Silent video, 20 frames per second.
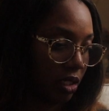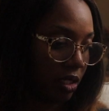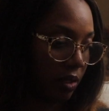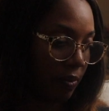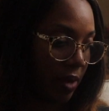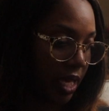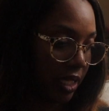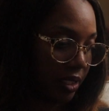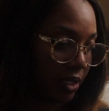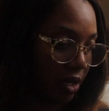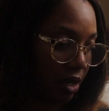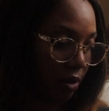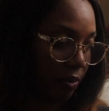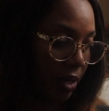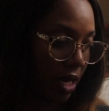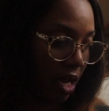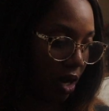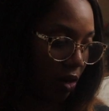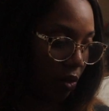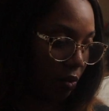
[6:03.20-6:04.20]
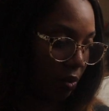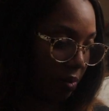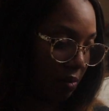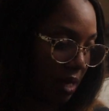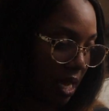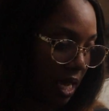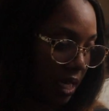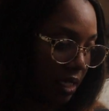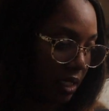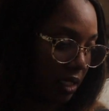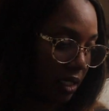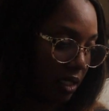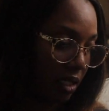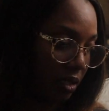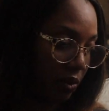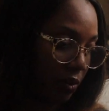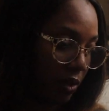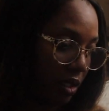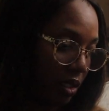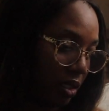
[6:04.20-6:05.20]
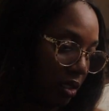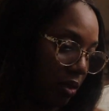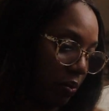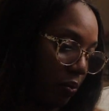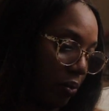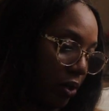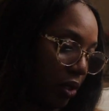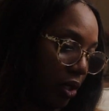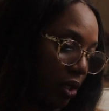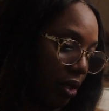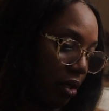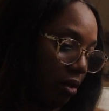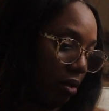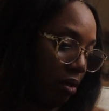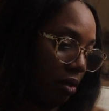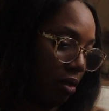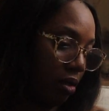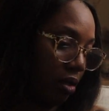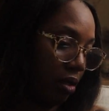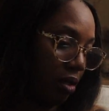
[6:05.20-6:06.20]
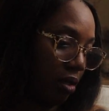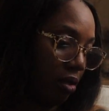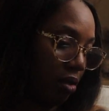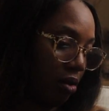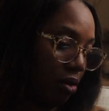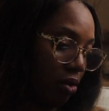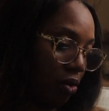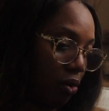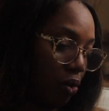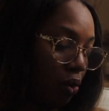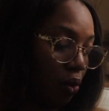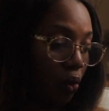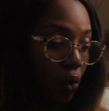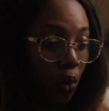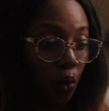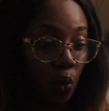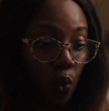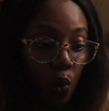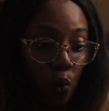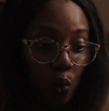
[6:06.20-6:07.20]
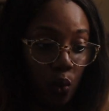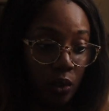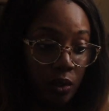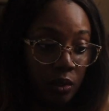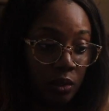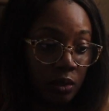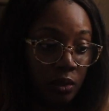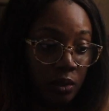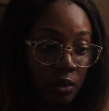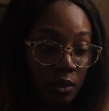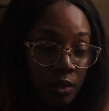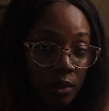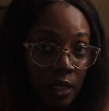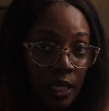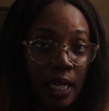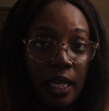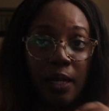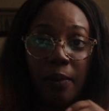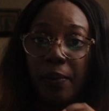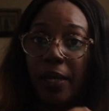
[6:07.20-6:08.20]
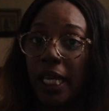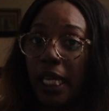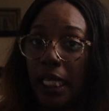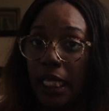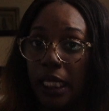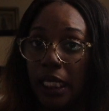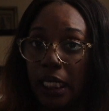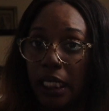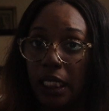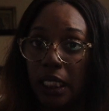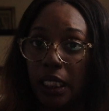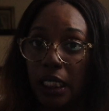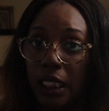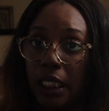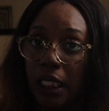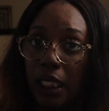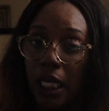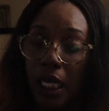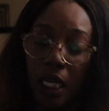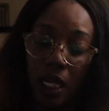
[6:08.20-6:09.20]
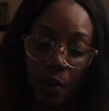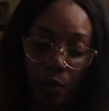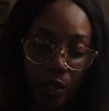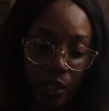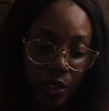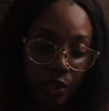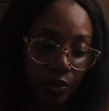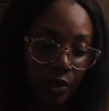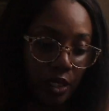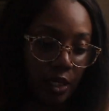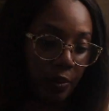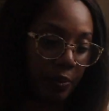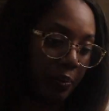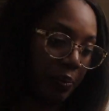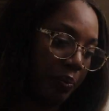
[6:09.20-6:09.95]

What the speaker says: to mascara, but I hope I'm not because this one looks pretty cool and appealing, and I want to use it.